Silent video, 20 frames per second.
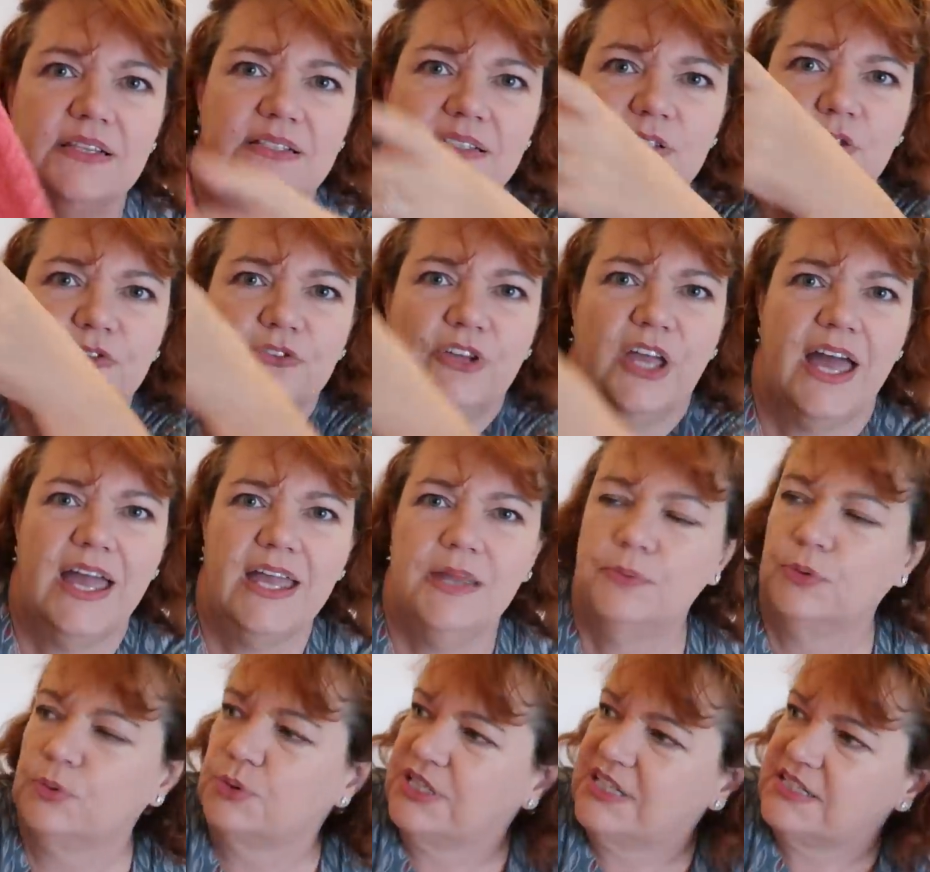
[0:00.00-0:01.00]
the sort of
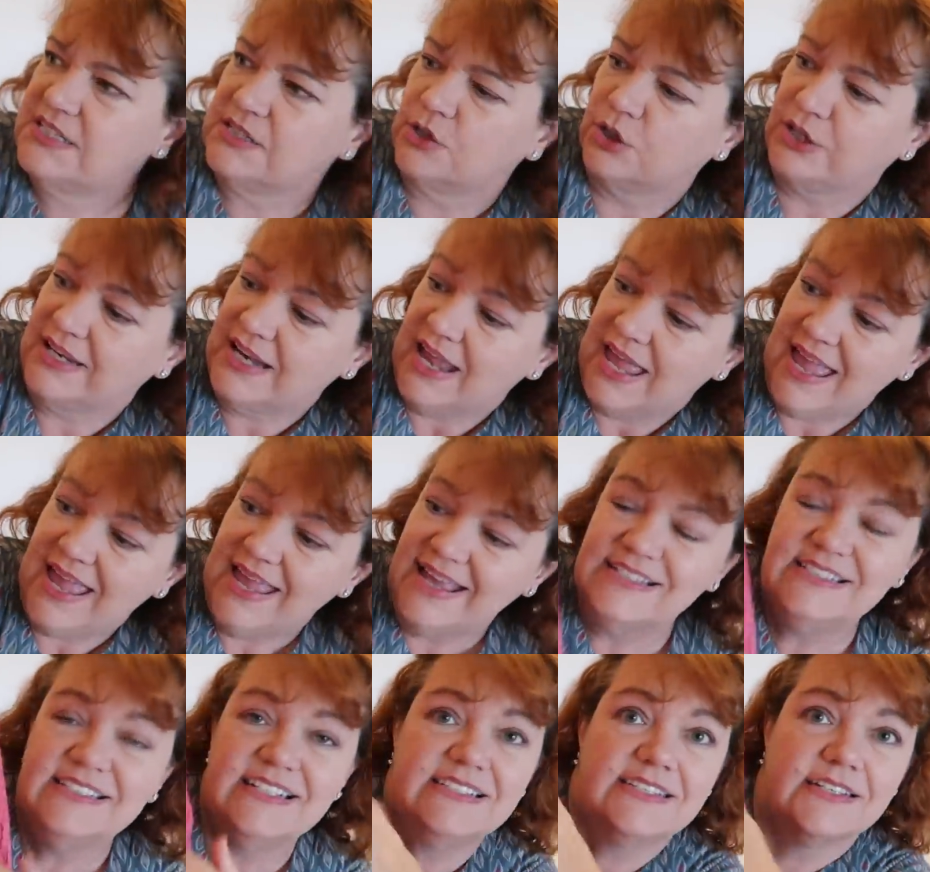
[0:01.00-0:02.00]
cable knitting on it.
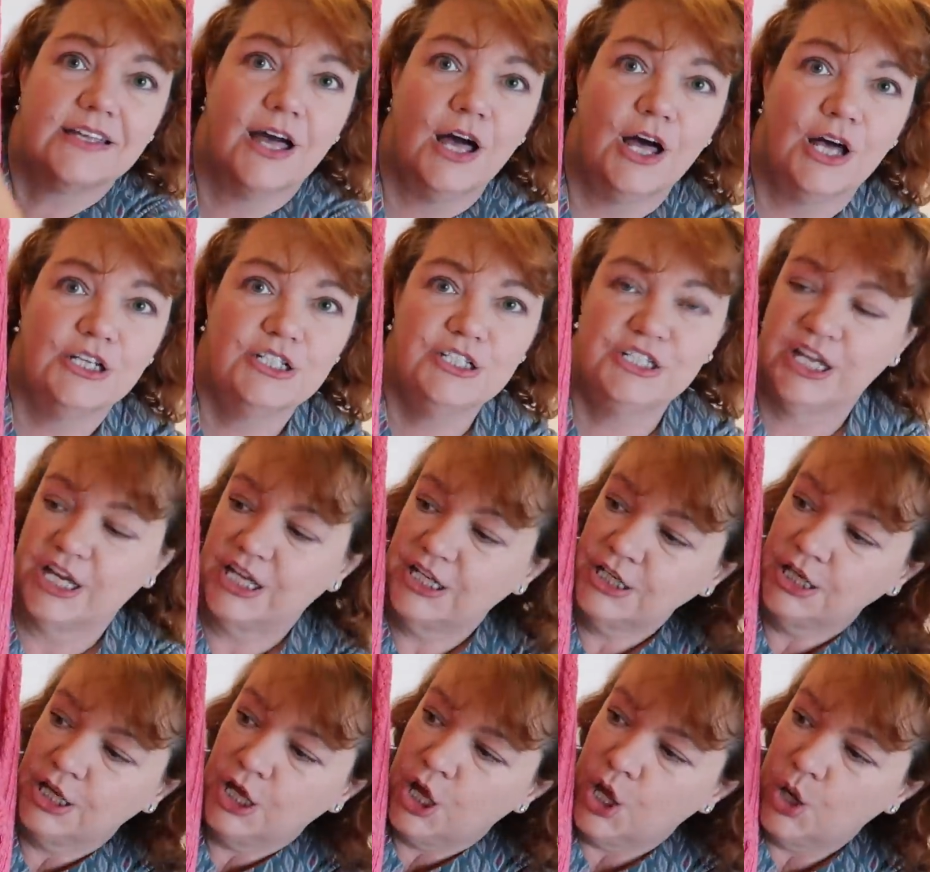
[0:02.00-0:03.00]
It is a
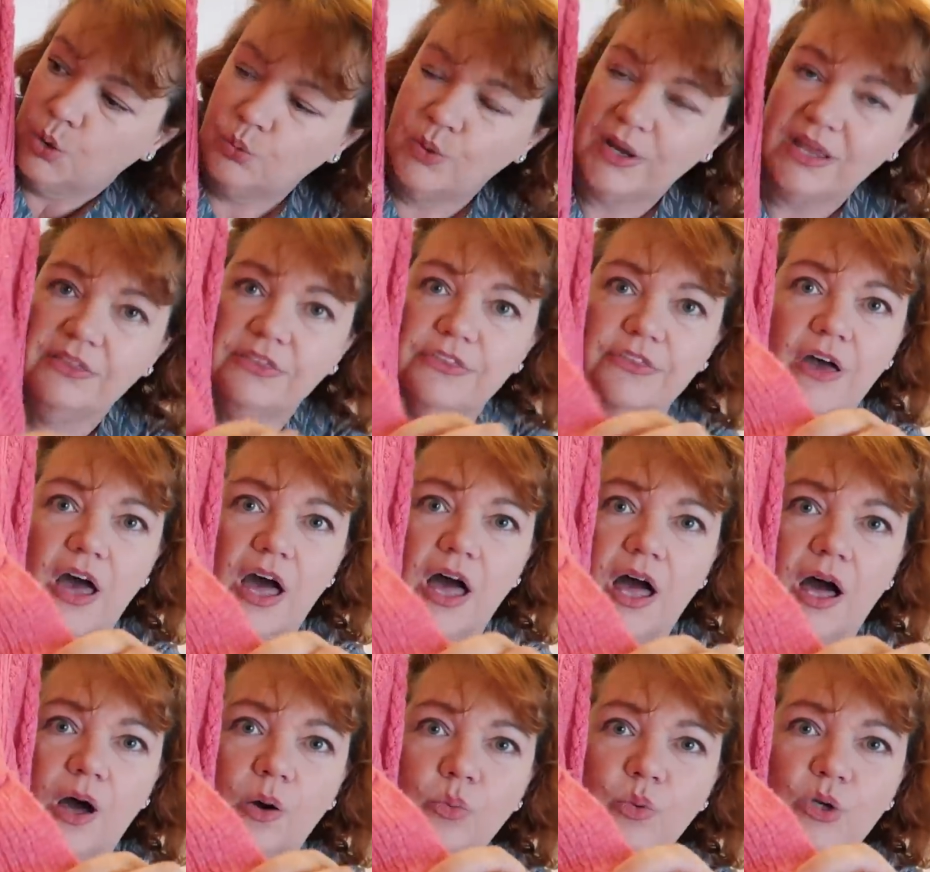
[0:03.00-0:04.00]
cardigan with
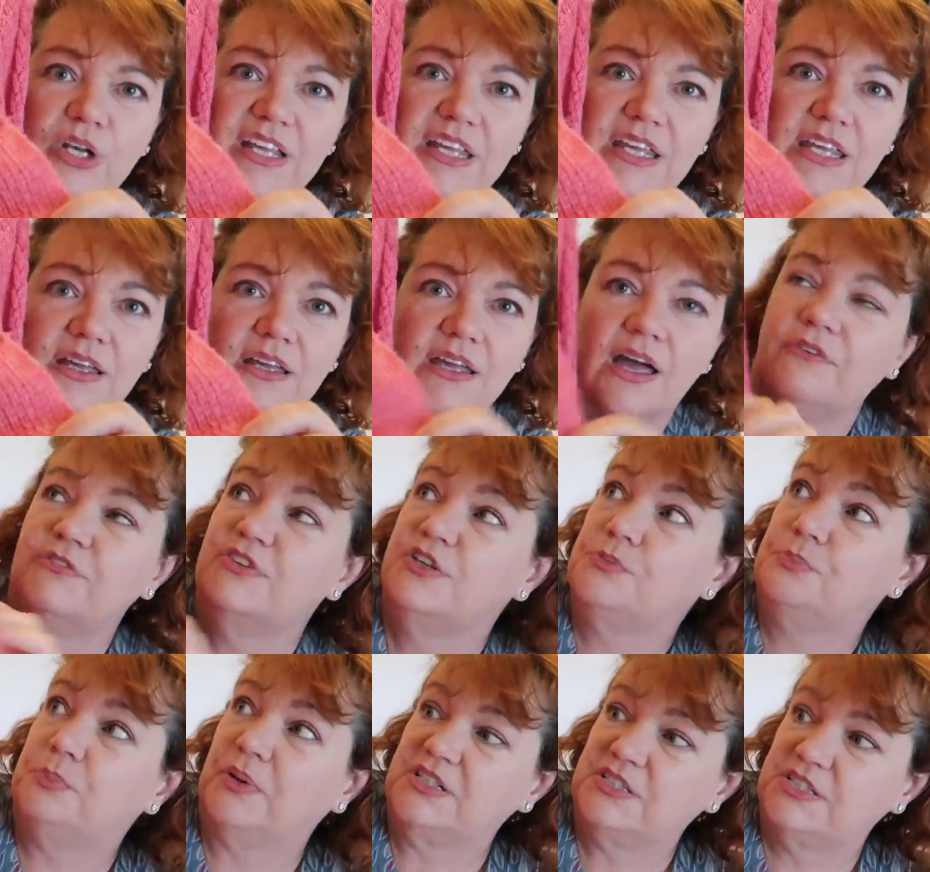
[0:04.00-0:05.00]
woolly
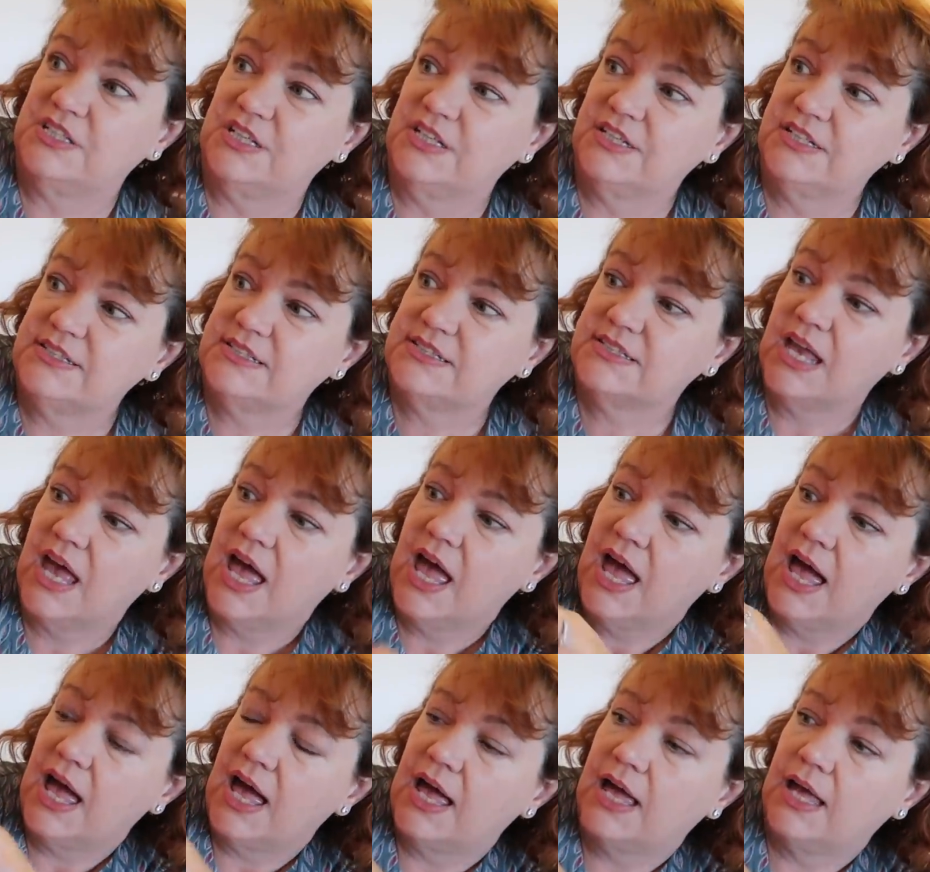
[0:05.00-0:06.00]
covered buttons.
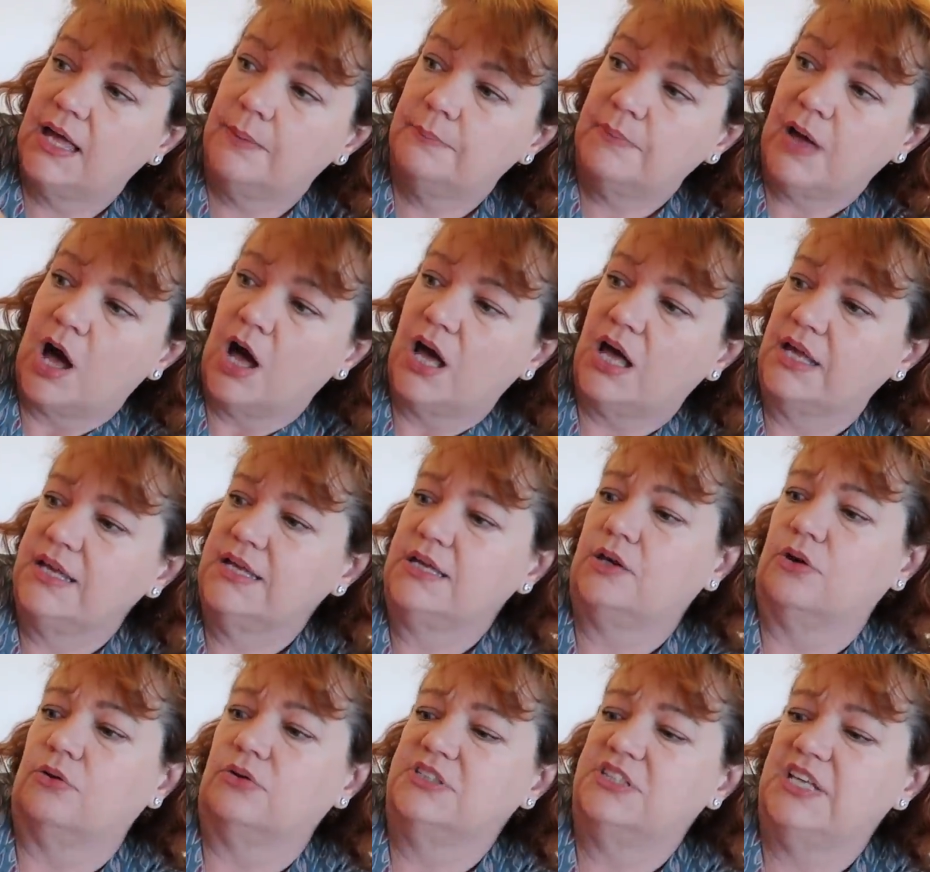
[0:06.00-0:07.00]
I
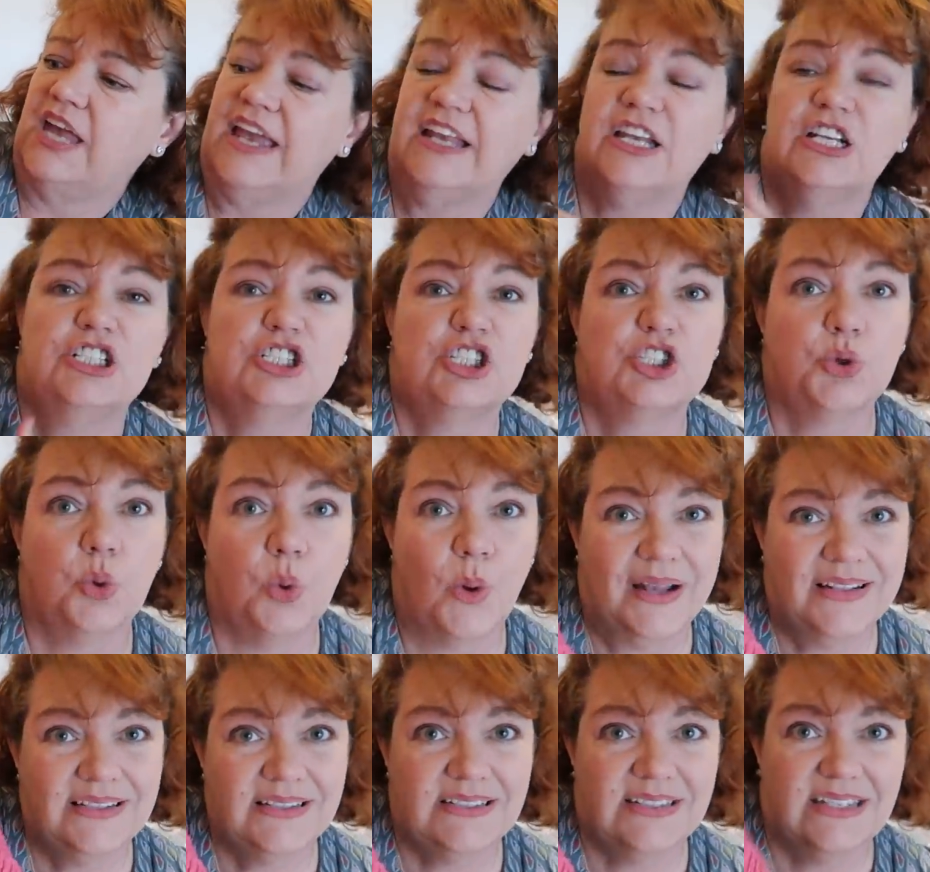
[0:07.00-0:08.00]
got it in a
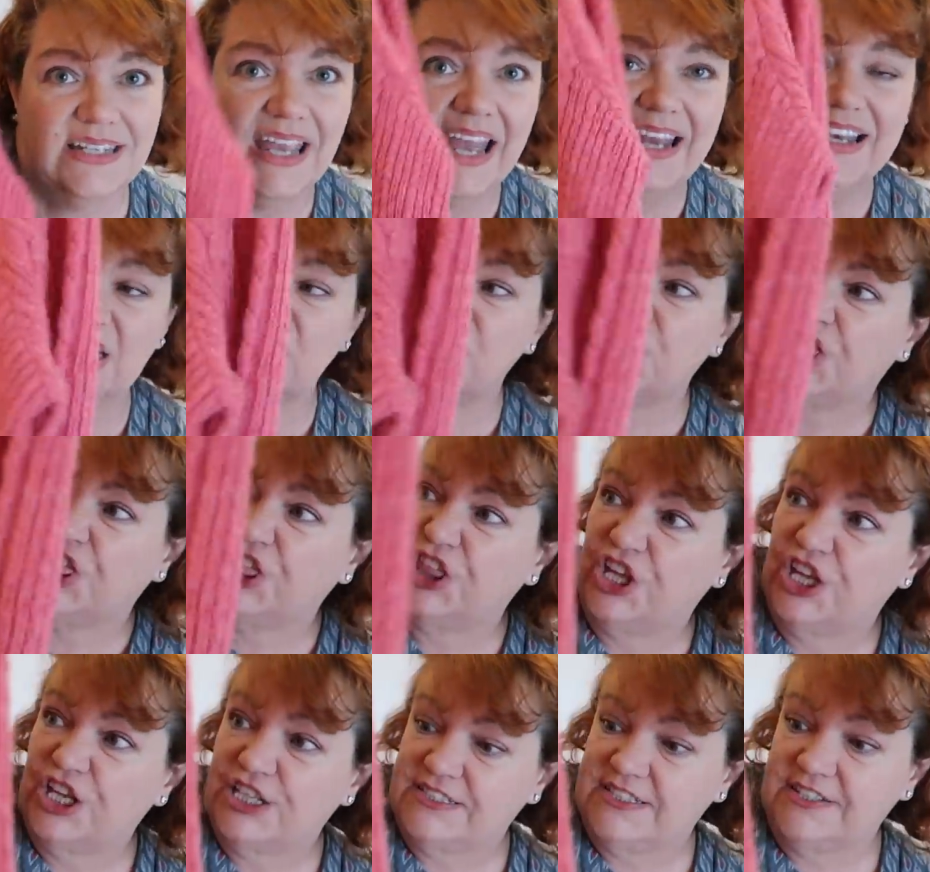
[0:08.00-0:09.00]
20 and it's
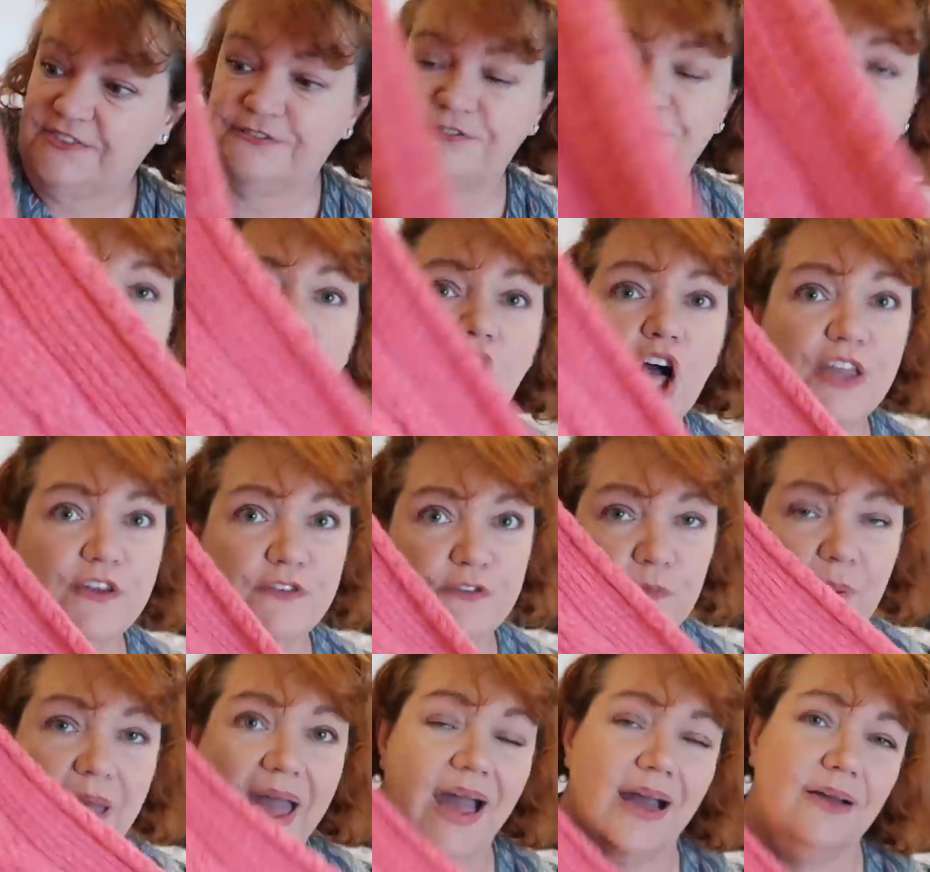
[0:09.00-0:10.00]

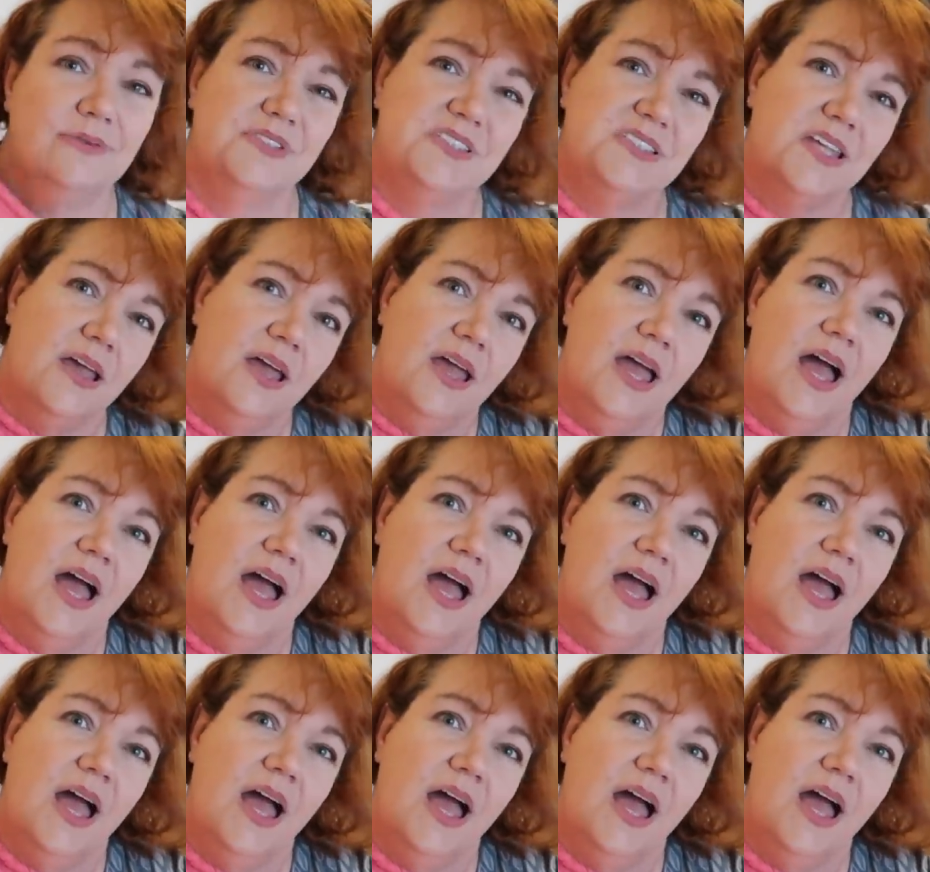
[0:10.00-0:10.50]
£35.